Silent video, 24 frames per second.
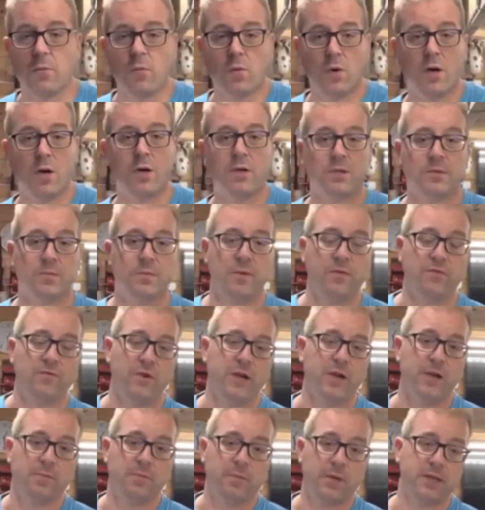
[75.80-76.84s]
work's been
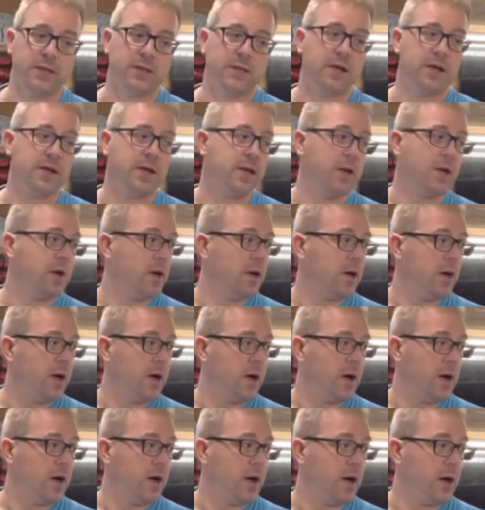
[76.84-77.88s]
really busy.
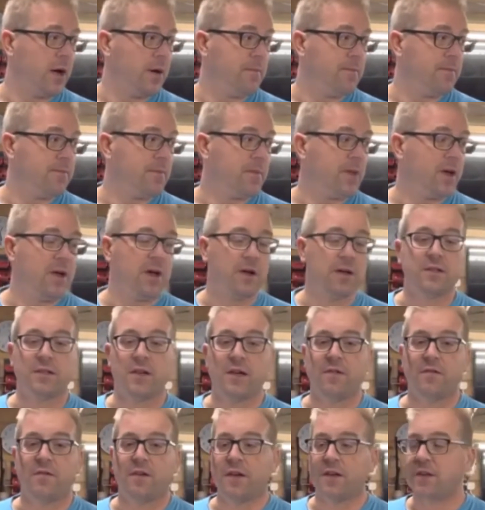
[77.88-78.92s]
Um, I'll tell
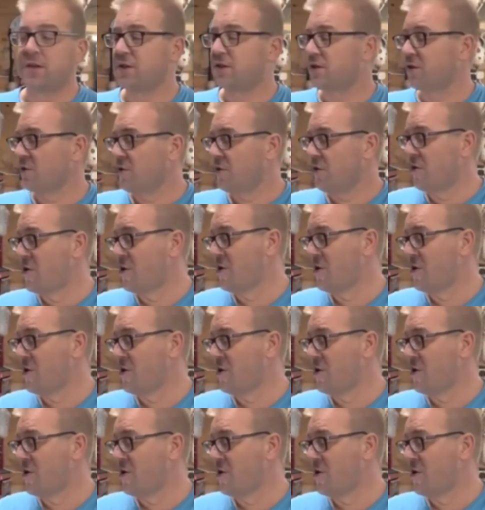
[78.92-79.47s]
you a funny story.